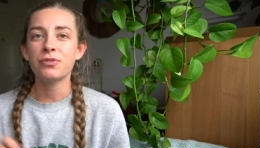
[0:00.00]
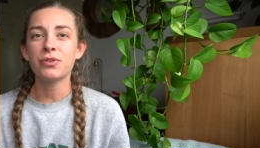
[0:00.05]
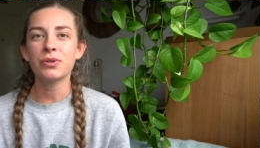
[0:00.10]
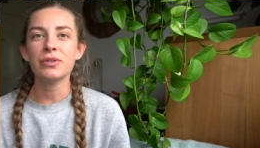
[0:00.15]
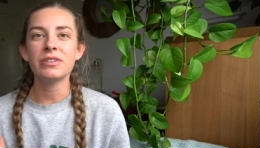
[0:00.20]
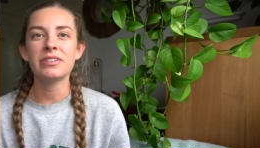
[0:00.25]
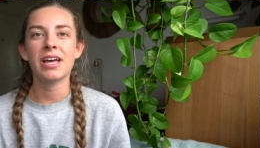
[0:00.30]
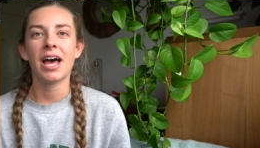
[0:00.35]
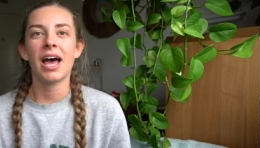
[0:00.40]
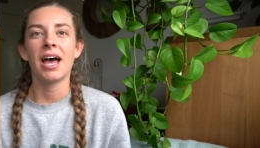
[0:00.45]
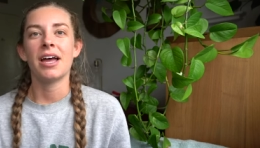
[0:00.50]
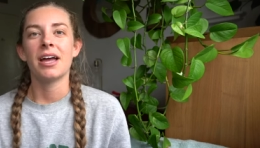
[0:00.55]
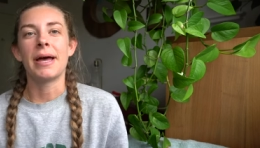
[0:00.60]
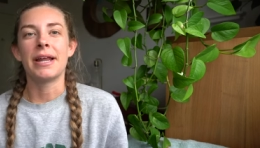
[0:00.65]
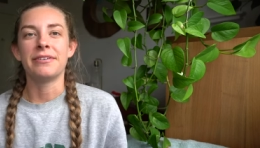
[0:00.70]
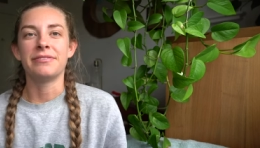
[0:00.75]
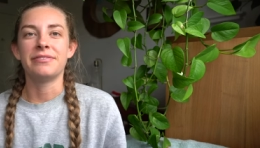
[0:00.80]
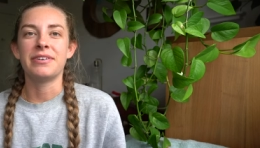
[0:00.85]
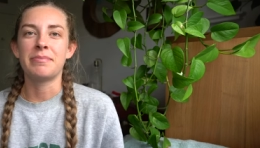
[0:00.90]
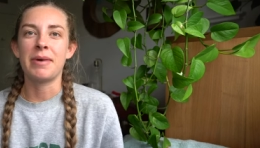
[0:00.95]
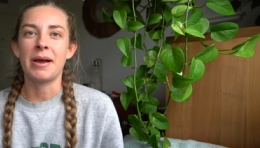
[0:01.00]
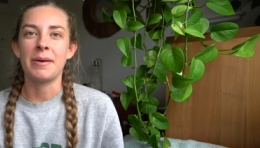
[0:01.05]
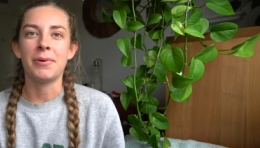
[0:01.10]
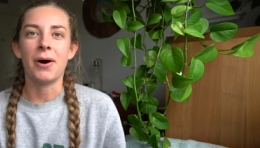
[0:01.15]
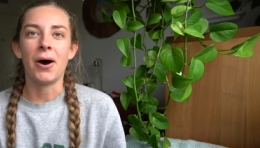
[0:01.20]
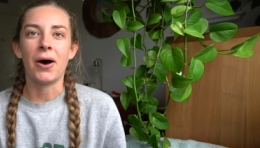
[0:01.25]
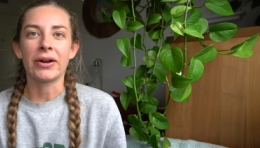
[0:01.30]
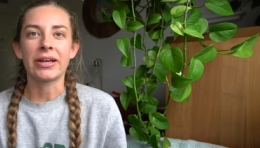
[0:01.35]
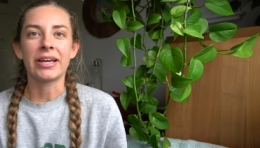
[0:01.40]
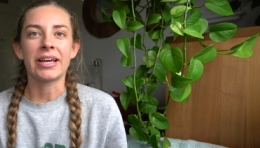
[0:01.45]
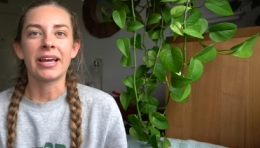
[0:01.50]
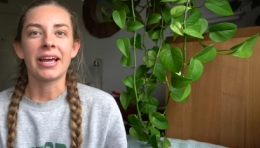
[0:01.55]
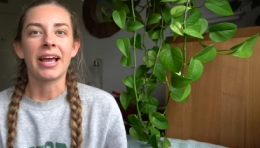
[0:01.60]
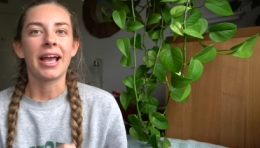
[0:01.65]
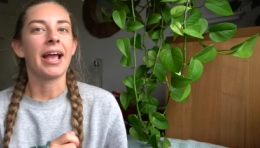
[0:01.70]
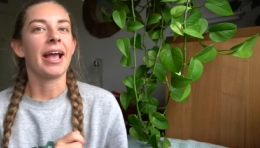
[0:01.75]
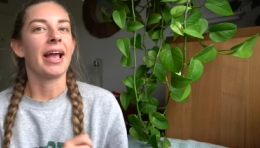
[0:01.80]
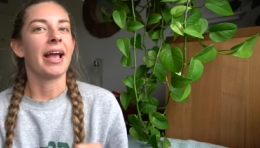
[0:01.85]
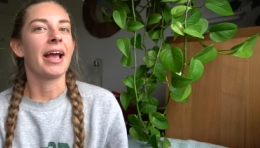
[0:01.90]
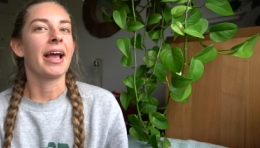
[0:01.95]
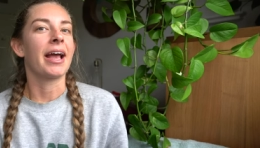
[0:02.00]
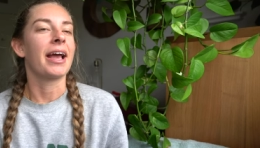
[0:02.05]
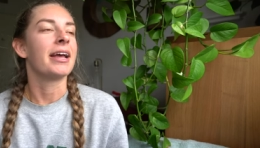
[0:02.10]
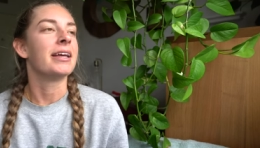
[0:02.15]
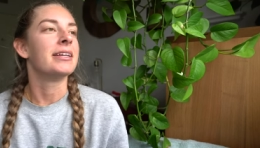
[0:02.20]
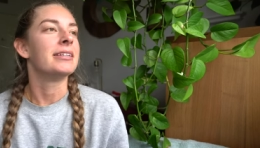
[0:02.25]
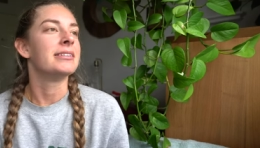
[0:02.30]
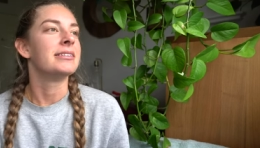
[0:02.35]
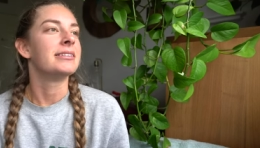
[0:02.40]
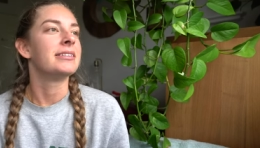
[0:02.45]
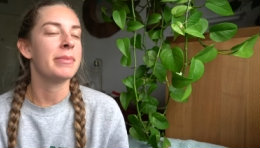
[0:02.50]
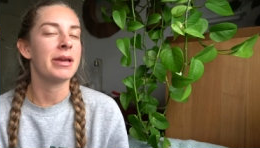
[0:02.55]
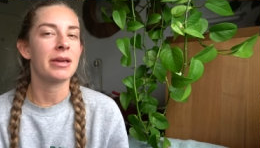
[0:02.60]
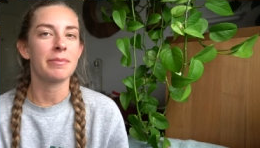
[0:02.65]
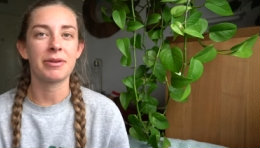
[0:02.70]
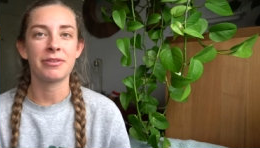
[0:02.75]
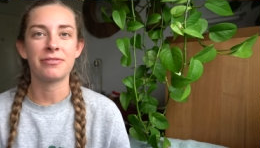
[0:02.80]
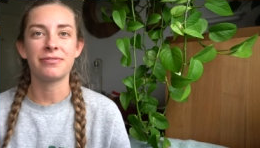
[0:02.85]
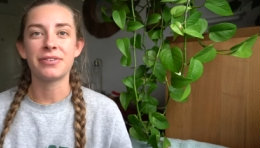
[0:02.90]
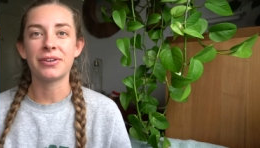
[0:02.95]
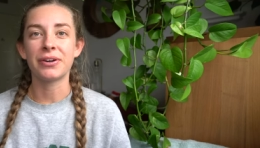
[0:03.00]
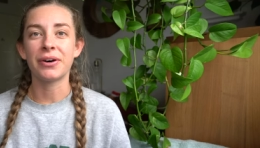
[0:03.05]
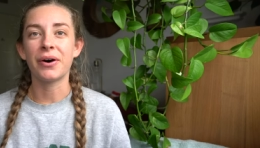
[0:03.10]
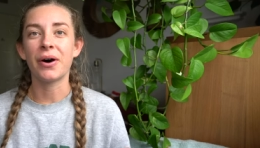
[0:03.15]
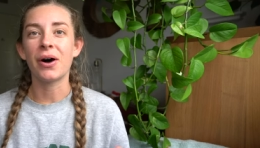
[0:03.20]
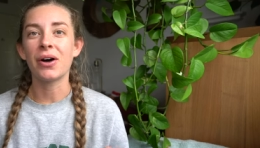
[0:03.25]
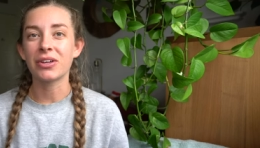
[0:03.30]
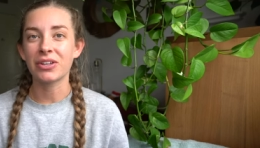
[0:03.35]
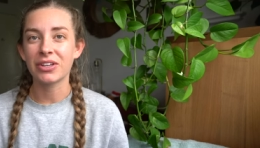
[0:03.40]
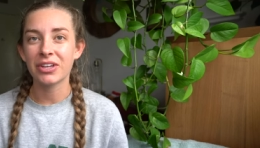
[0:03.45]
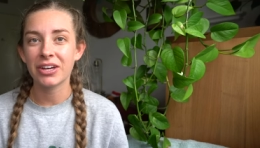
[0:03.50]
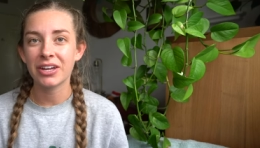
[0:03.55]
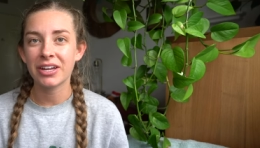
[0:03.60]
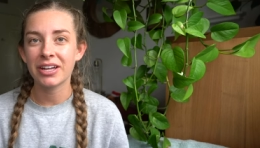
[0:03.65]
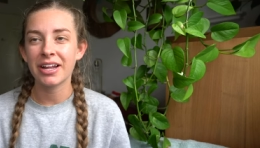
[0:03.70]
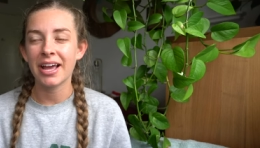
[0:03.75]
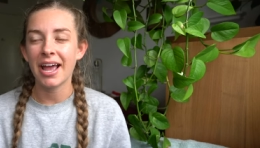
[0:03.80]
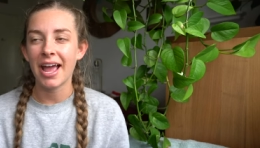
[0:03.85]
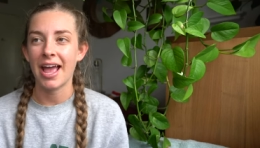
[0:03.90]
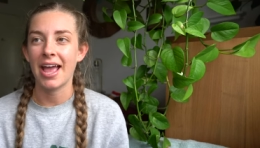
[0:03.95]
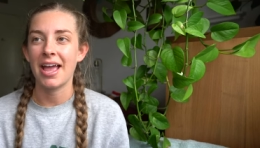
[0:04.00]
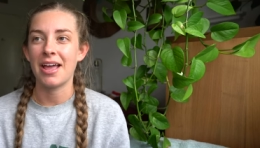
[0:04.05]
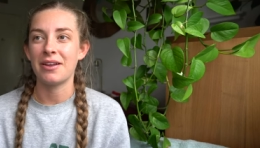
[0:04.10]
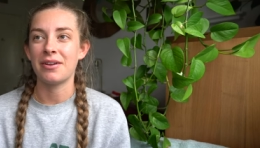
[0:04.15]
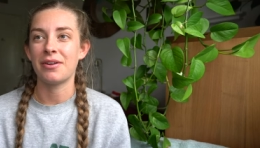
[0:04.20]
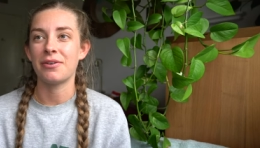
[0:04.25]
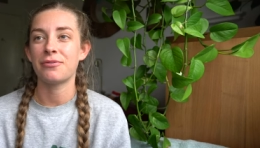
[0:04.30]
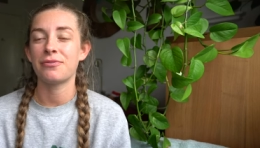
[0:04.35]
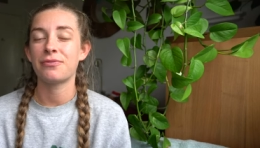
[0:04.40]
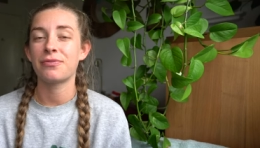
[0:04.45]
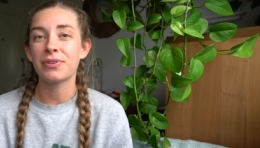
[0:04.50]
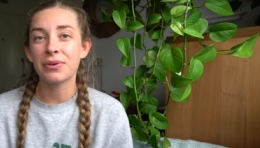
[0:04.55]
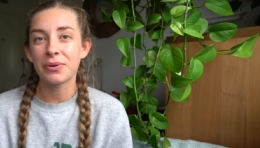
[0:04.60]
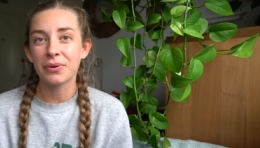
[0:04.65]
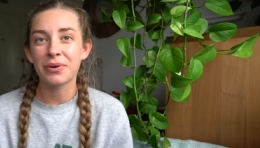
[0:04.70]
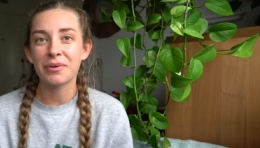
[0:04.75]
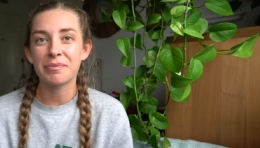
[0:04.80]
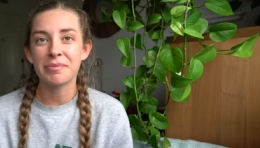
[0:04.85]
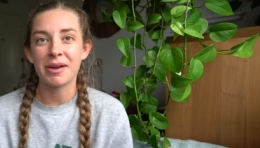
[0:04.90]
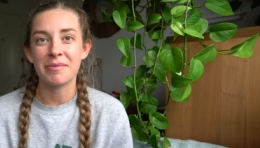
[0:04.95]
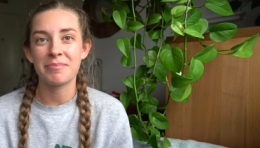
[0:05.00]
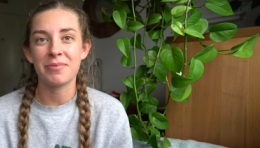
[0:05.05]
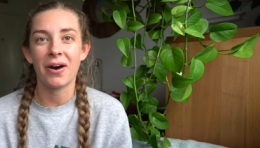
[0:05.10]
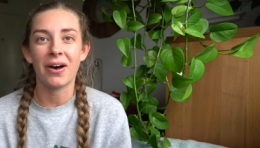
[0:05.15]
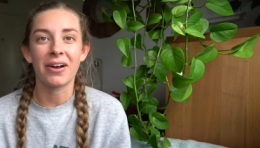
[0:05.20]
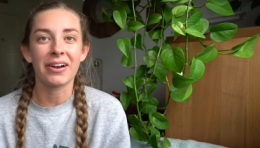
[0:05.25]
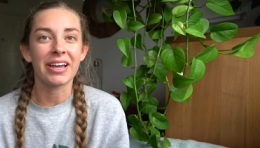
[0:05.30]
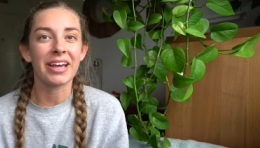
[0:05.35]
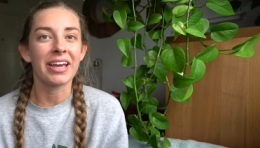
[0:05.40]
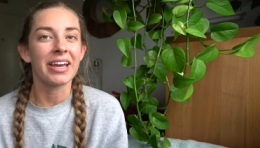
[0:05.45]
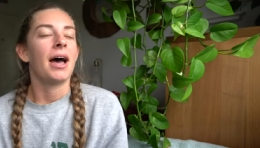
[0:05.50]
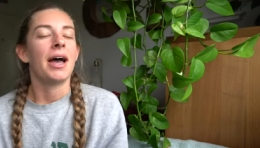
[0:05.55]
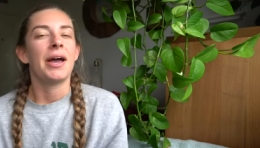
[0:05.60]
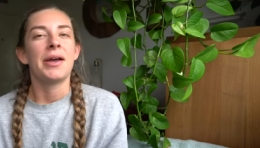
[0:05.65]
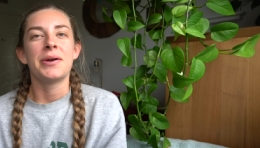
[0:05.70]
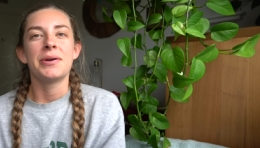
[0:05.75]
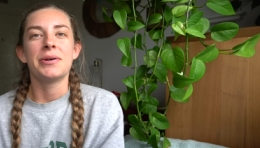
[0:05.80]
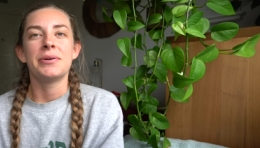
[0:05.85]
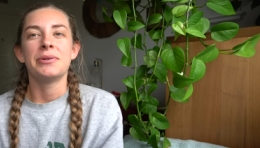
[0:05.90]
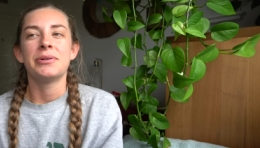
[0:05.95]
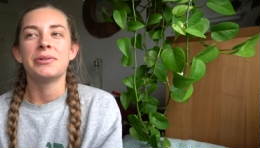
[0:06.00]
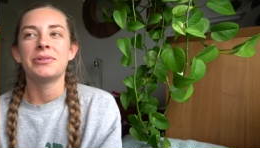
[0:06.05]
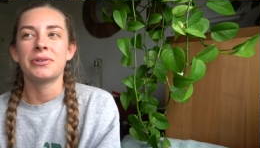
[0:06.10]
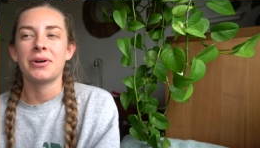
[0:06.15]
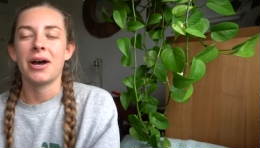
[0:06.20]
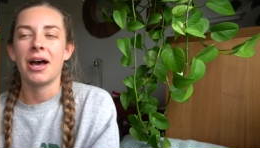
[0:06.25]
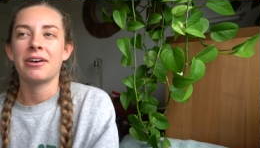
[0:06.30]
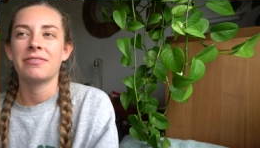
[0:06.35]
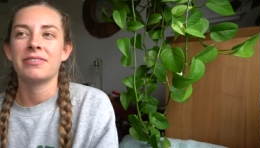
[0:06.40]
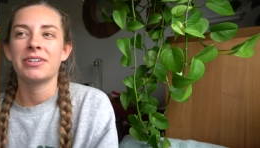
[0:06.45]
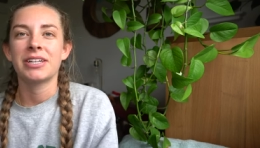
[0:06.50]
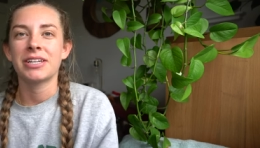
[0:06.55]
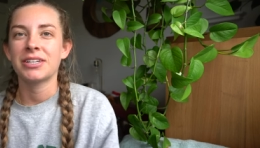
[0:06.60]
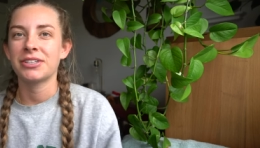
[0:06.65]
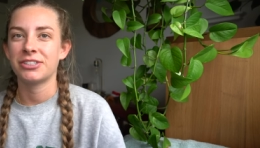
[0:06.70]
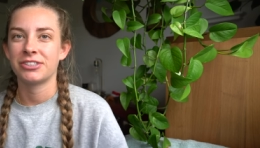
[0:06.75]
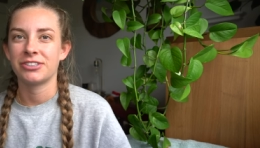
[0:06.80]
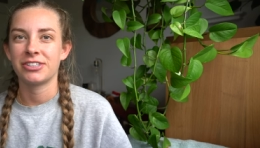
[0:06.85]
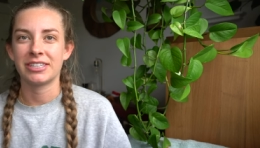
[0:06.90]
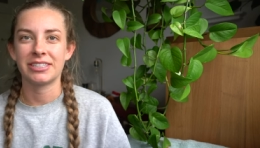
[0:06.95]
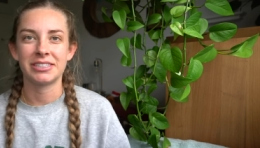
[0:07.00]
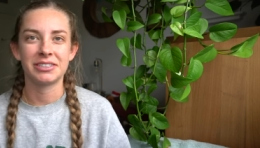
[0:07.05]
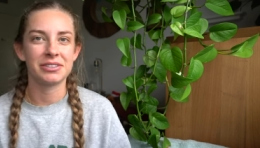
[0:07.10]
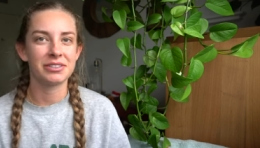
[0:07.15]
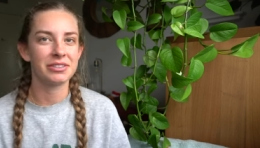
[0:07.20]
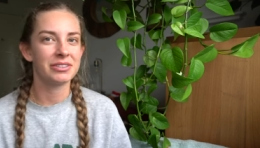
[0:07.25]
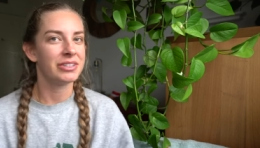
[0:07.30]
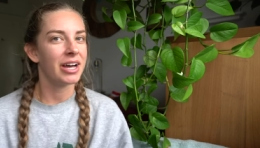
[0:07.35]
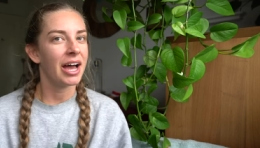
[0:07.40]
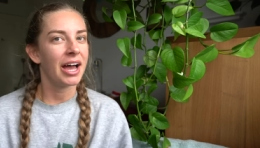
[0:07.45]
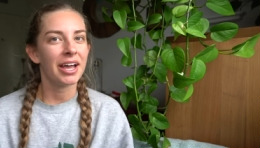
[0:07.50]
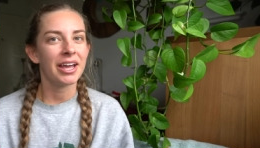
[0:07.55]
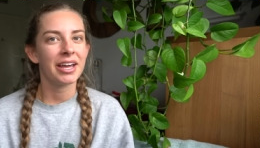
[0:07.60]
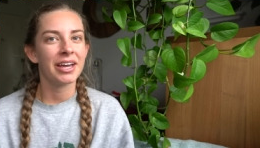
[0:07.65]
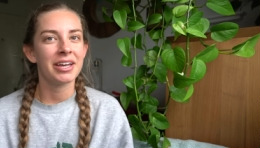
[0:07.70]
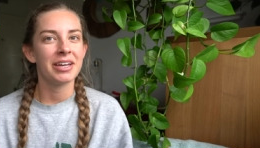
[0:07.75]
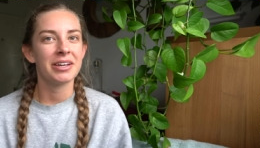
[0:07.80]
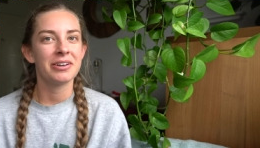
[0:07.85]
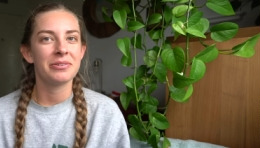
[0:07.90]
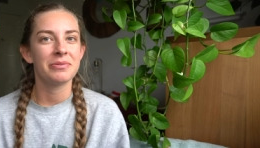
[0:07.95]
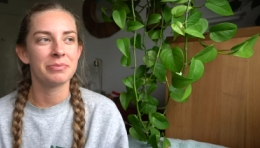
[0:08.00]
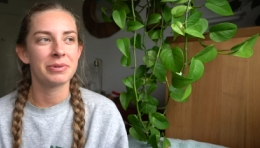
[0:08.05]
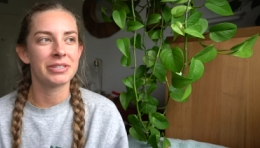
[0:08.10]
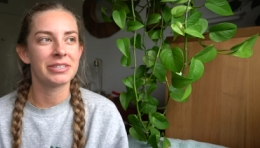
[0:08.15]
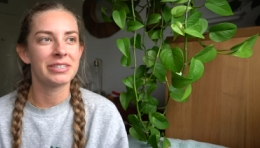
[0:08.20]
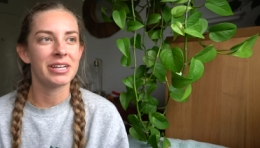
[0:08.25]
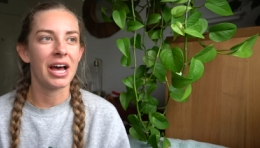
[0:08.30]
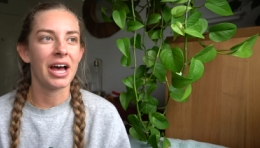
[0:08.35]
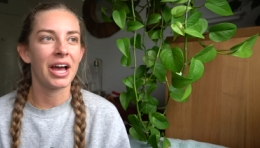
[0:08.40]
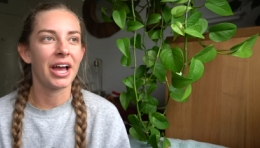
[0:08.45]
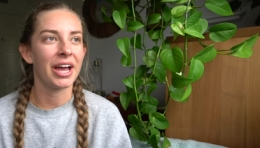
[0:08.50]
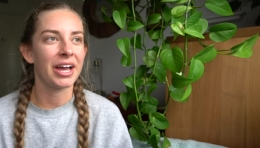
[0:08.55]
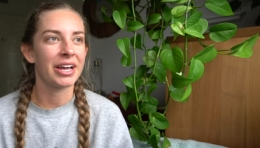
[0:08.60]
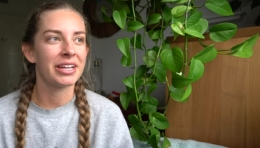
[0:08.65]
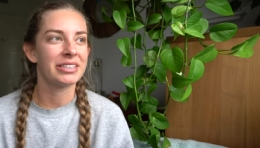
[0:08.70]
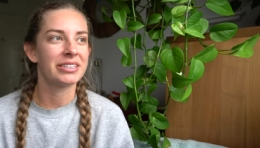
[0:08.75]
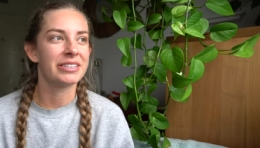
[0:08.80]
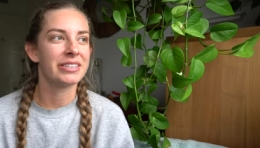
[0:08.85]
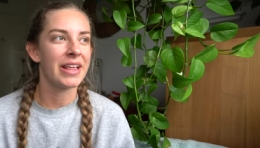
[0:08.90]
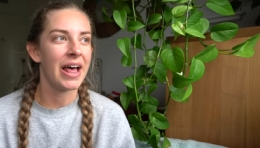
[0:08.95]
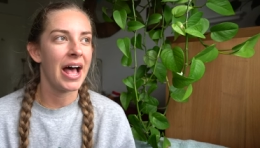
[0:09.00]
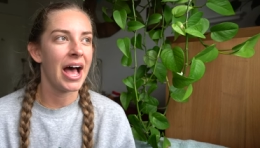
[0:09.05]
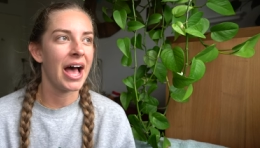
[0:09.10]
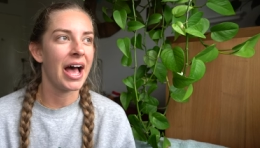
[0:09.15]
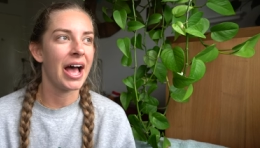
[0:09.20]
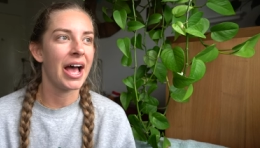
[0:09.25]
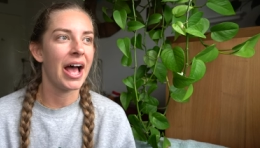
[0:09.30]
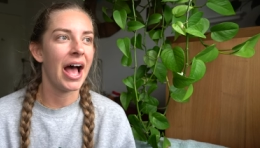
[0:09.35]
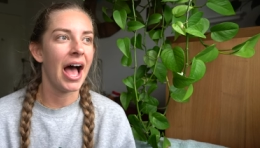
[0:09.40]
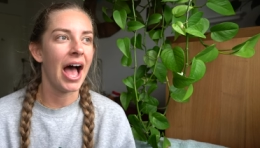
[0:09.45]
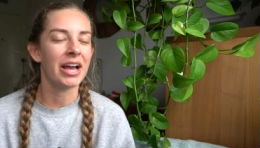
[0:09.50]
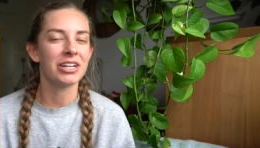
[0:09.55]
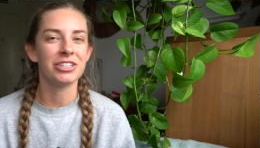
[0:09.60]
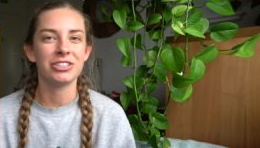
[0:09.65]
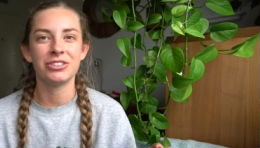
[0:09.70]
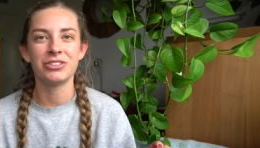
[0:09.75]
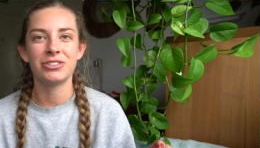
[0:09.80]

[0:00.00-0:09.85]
foods that benefit my body and make me feel good and fuel my body. I don't have any strict diet. Besides that, I